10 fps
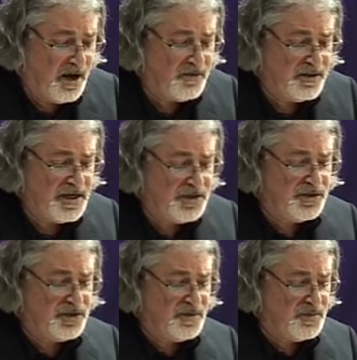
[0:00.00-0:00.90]
Our
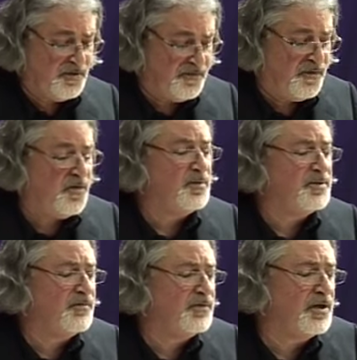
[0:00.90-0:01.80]
relationship to the
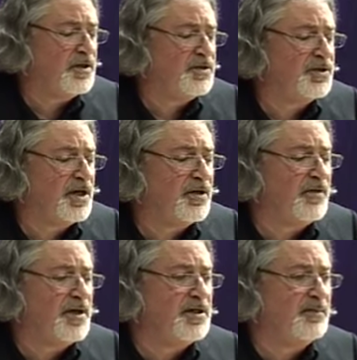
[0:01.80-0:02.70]
forms of knowledge
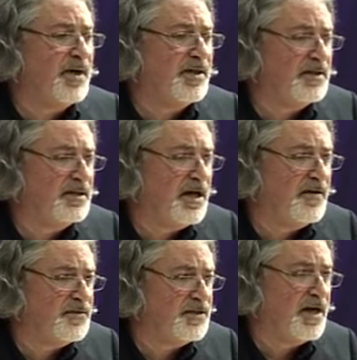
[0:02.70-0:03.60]
generated by the
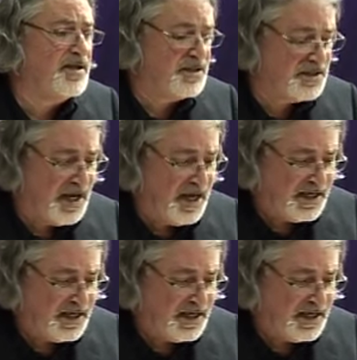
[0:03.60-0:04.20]
life sciences